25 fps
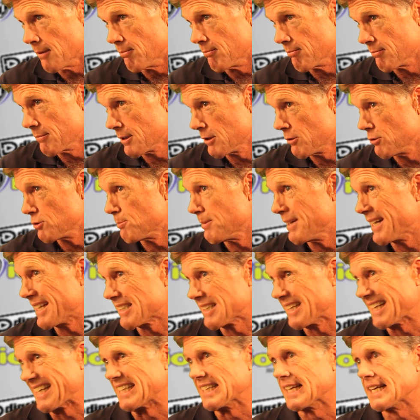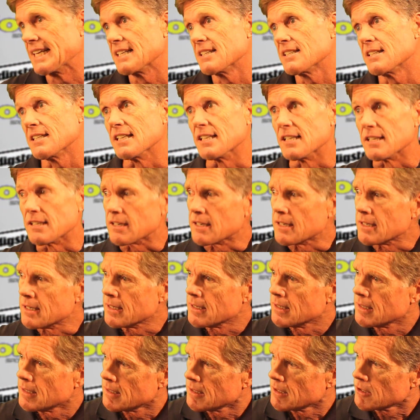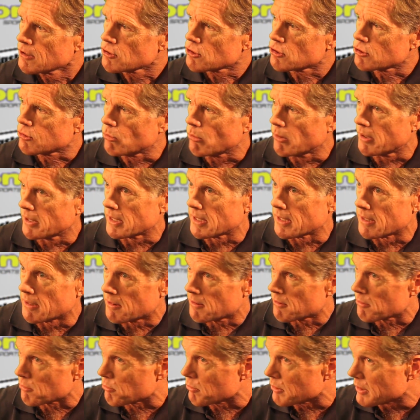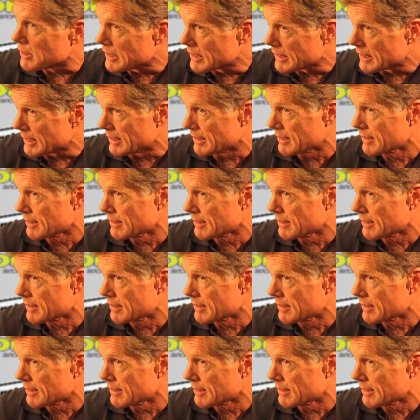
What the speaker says: It goes back to like 1923.